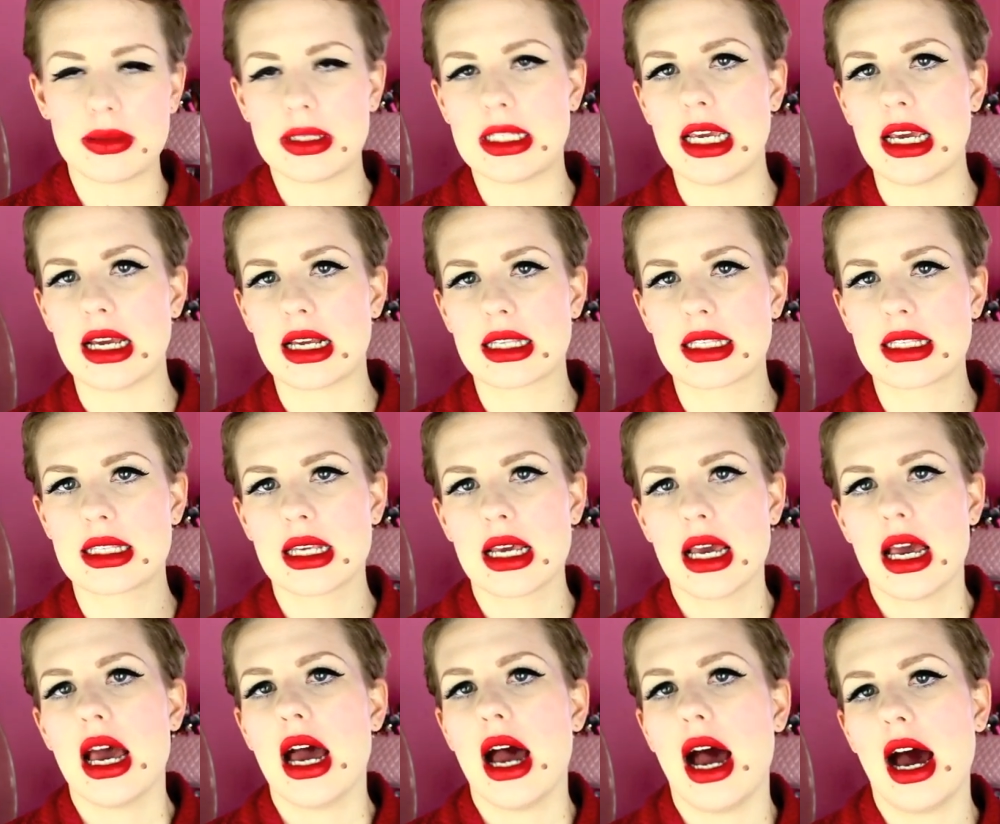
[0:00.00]
lipsticks.
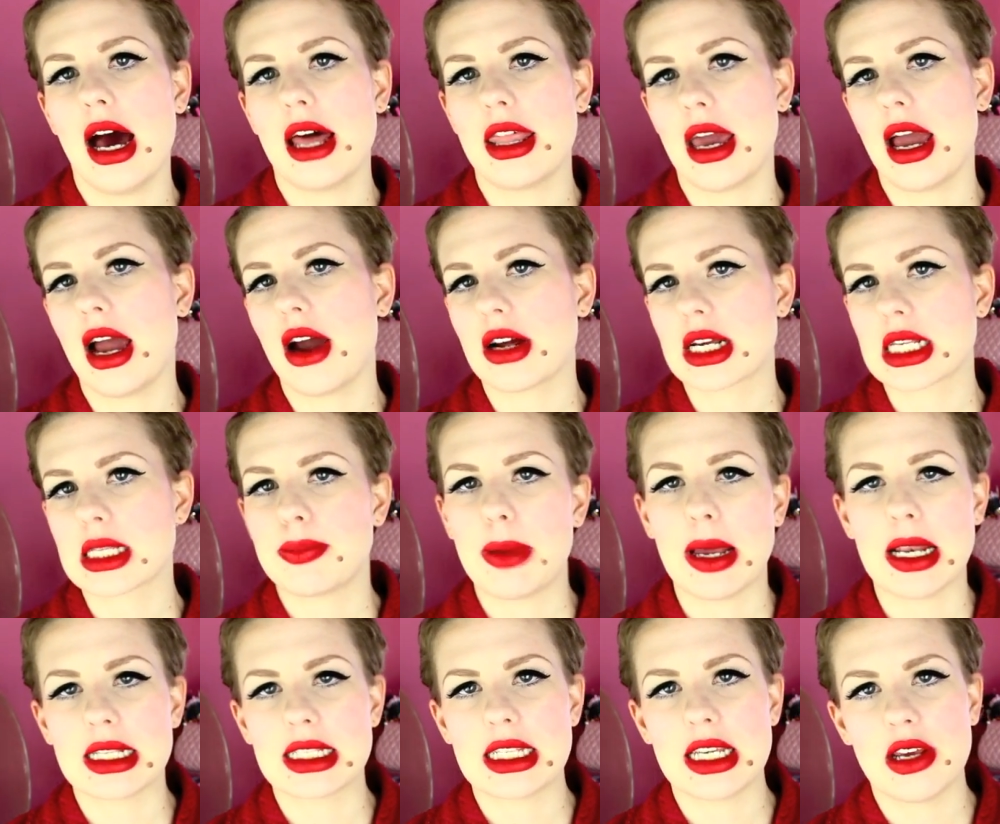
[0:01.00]
They are
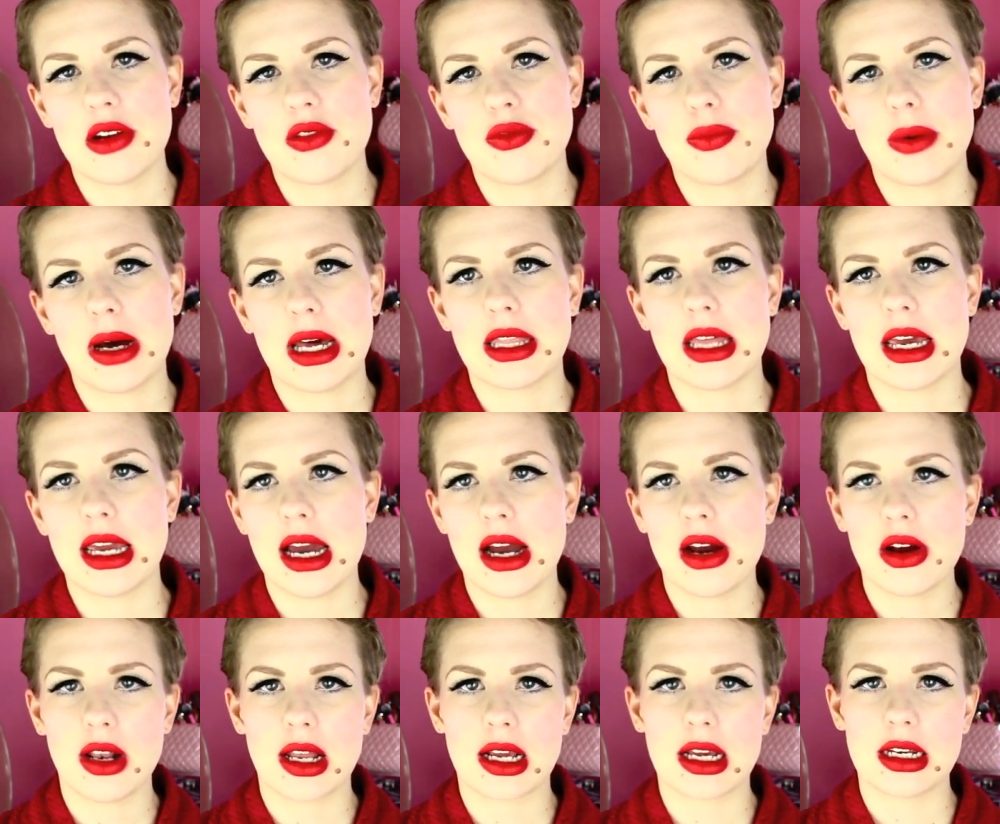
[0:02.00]
expensive, but they
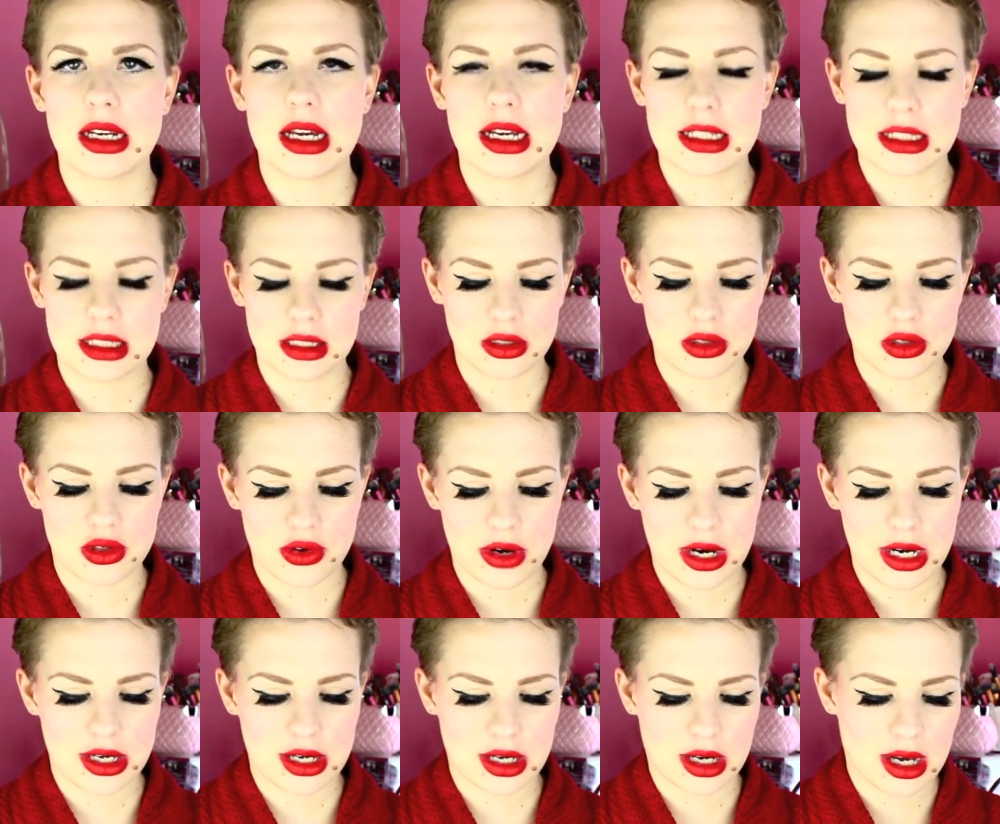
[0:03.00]
are like a nice little
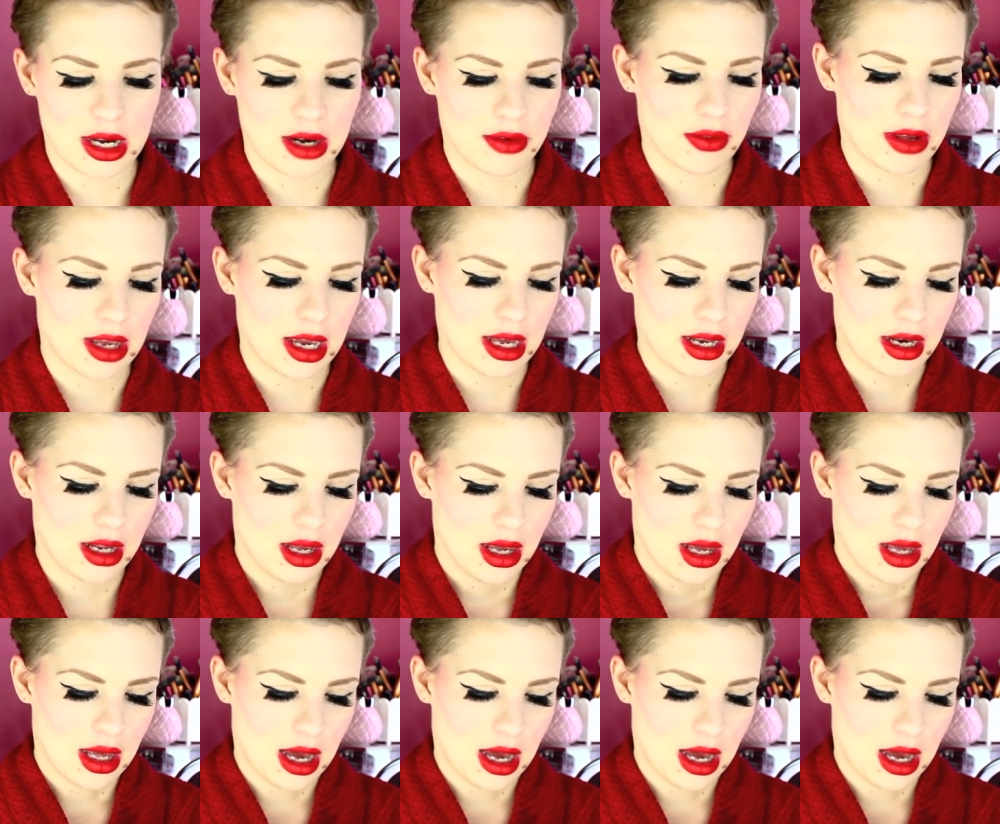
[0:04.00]
treat to kind of get.